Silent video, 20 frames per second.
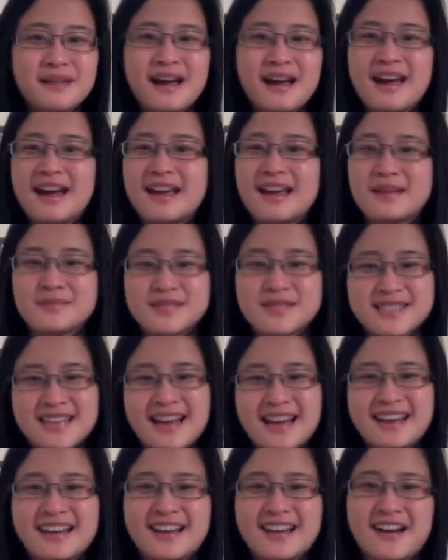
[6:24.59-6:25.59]
I am
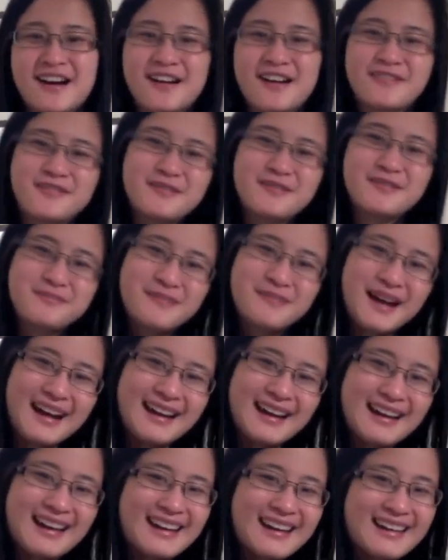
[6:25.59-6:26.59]
signing off.
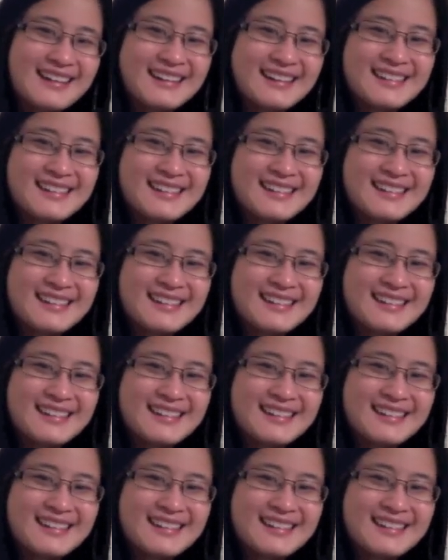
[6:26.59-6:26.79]
Bye!